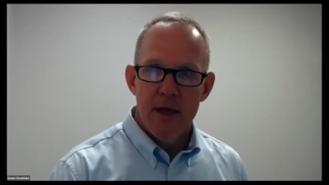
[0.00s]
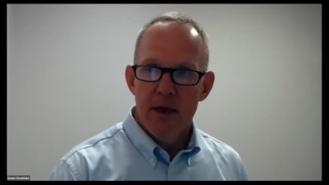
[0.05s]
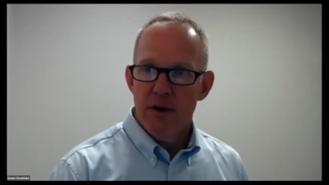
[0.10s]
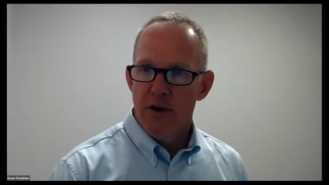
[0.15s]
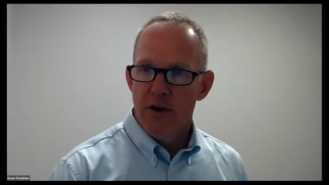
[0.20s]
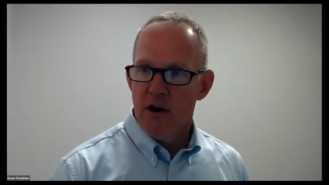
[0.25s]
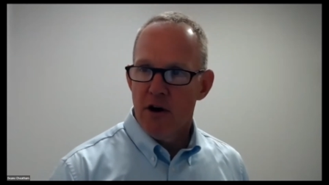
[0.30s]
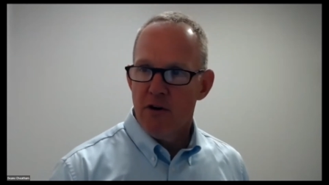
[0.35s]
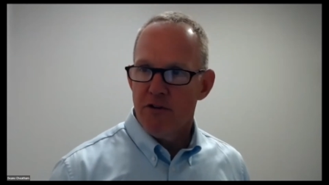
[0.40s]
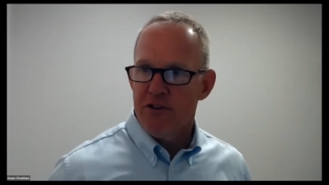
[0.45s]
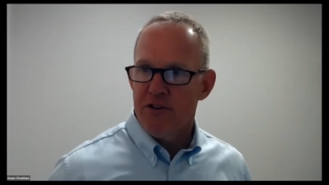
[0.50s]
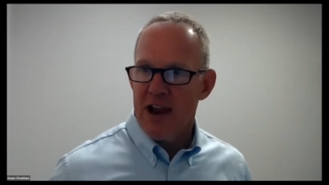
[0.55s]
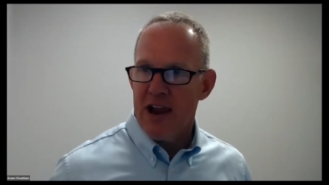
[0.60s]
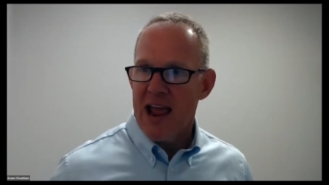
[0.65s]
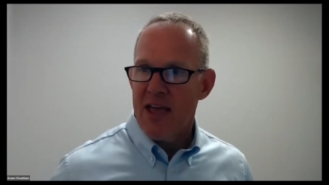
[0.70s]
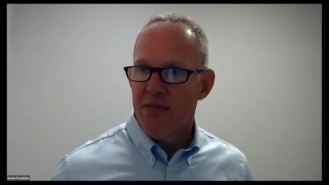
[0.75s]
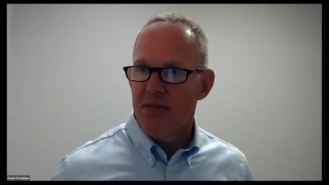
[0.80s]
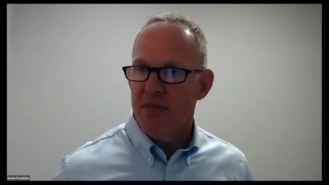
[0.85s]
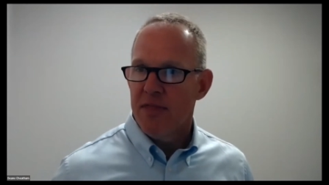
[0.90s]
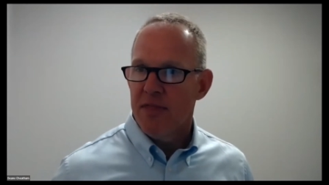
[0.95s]
You
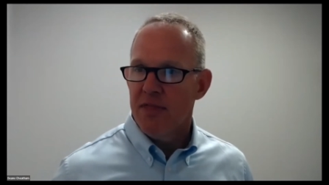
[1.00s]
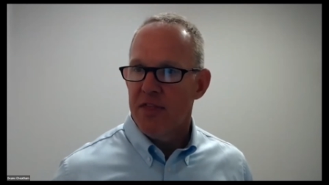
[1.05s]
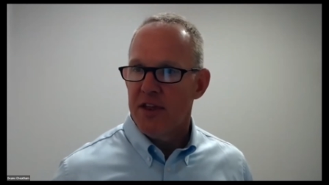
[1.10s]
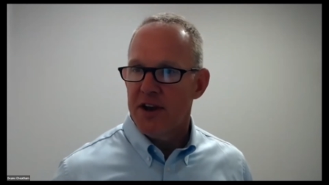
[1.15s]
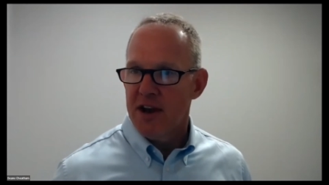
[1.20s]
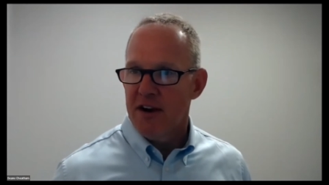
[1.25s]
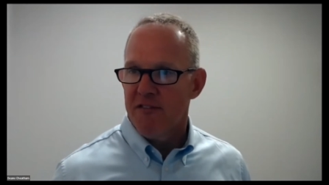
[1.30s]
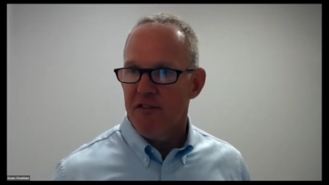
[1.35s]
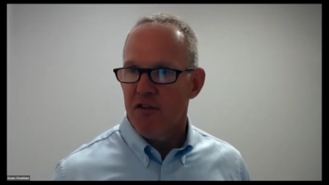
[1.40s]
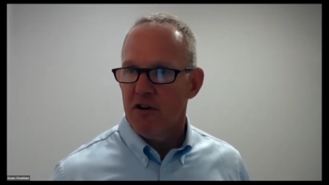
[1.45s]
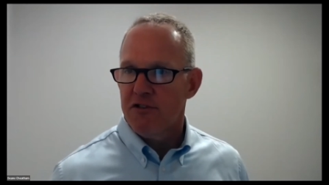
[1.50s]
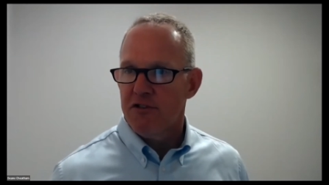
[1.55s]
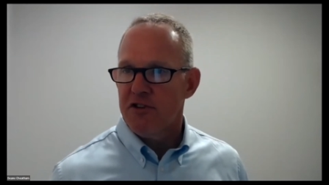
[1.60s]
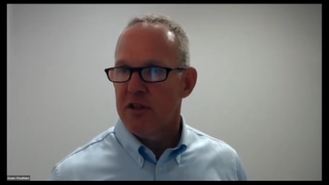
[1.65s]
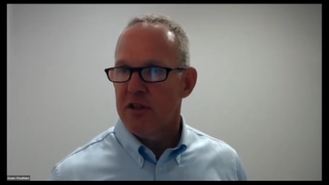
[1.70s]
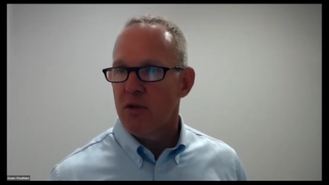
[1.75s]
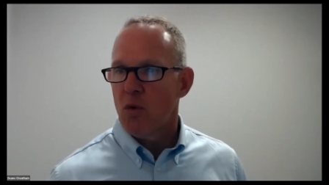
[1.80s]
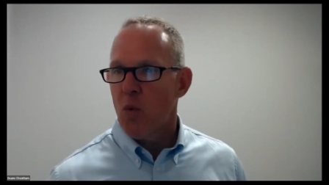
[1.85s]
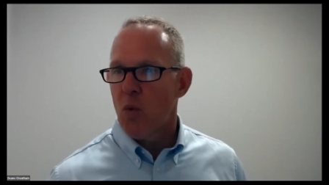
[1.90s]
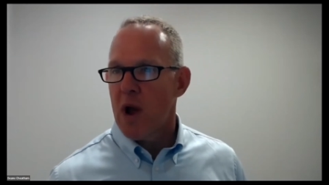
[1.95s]
understand the difference in
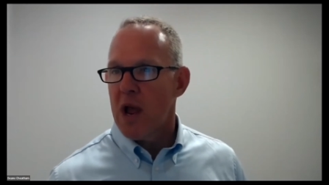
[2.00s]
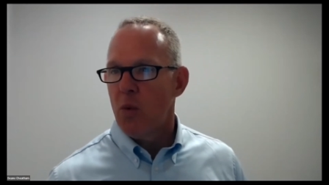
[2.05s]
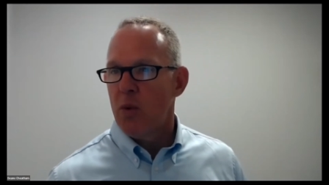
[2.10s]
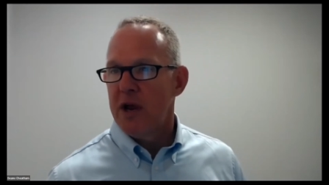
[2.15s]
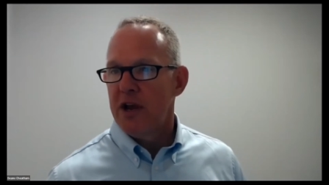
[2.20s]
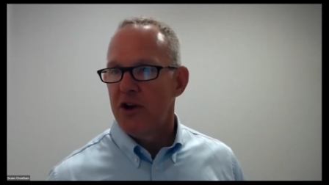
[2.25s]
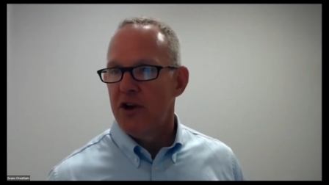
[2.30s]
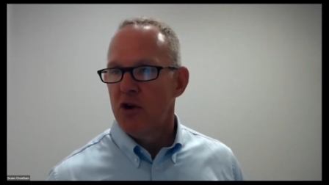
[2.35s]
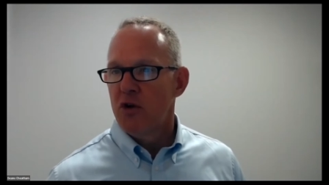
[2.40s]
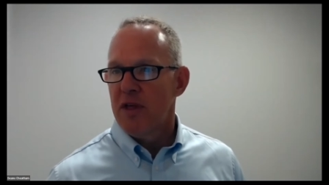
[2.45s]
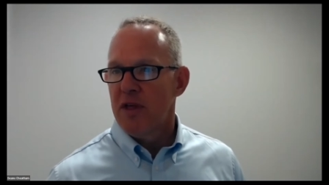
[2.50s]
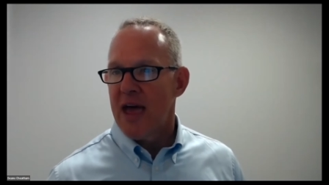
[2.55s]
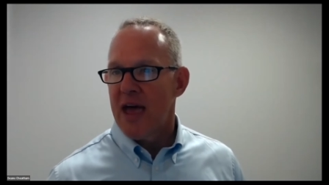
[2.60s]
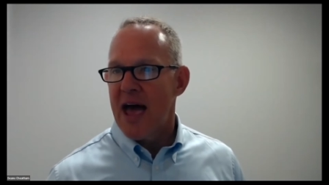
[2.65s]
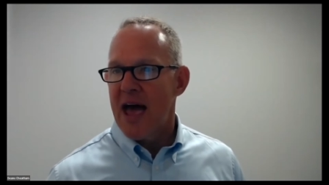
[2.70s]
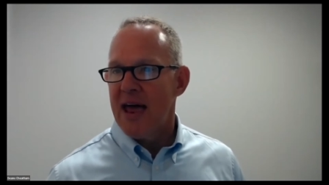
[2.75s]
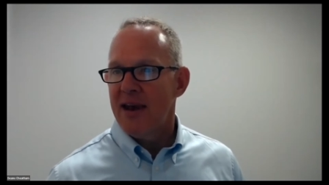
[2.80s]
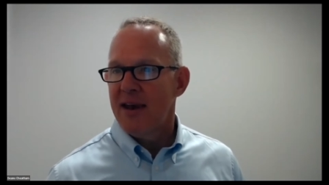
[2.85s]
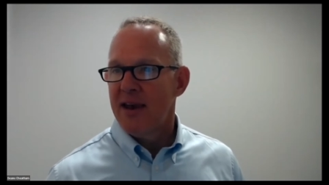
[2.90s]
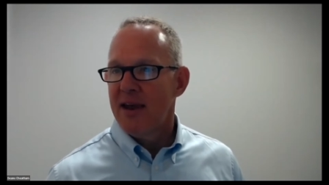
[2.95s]
the way we do
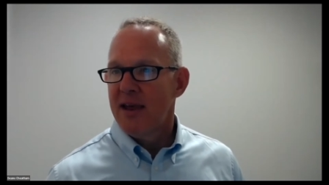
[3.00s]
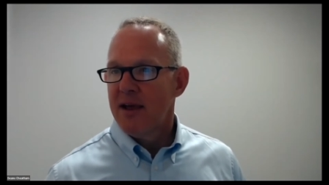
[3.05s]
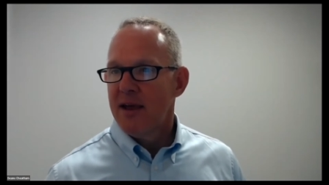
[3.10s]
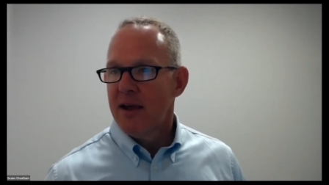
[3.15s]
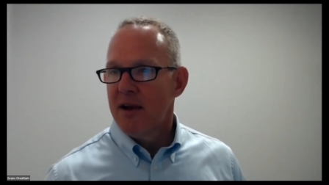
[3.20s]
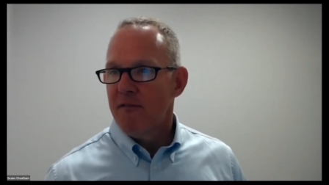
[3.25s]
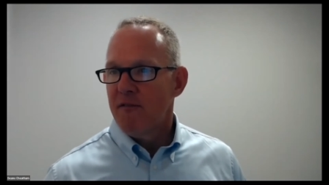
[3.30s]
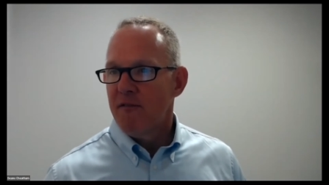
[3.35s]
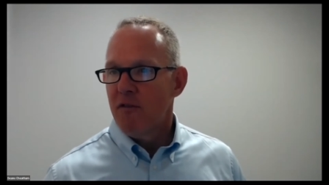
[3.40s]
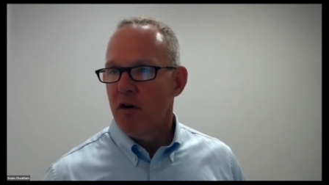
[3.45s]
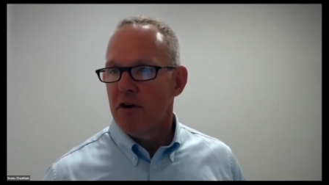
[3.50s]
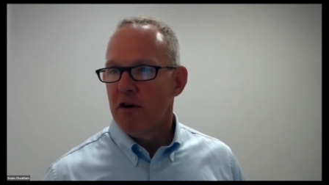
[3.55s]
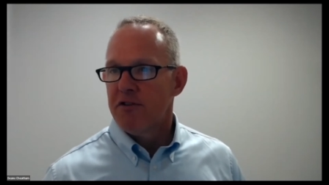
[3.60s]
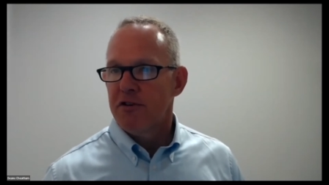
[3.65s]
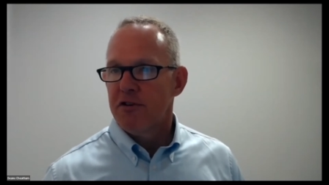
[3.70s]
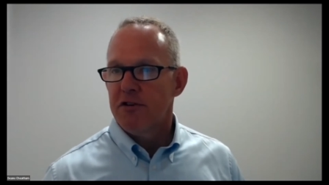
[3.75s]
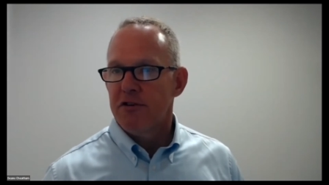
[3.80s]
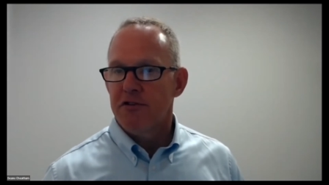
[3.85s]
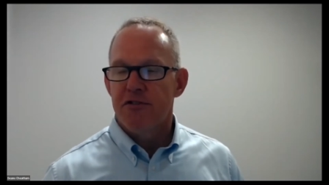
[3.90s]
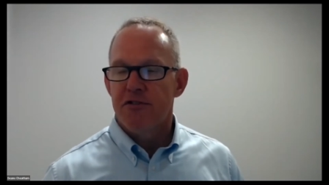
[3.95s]
that
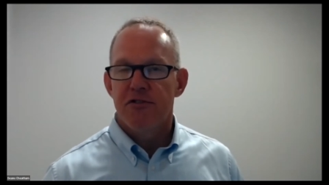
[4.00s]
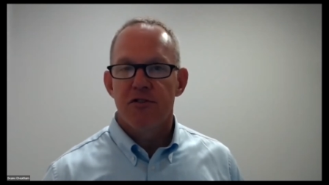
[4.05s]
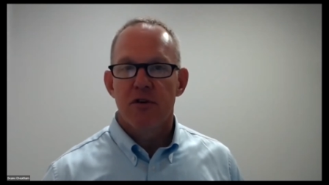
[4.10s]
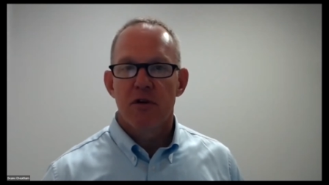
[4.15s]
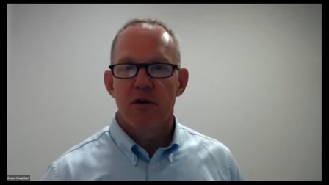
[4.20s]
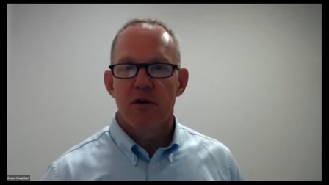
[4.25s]
versus